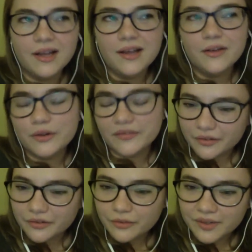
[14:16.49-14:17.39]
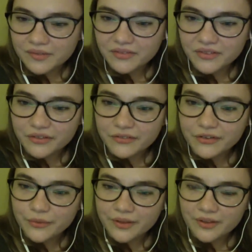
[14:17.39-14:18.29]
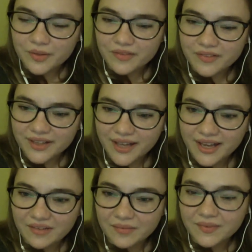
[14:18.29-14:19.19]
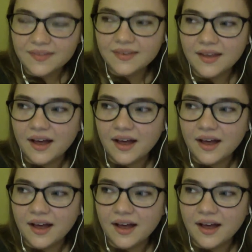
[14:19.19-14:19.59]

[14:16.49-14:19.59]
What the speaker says: sort of get a little bit of a feel for the rhythm of the games.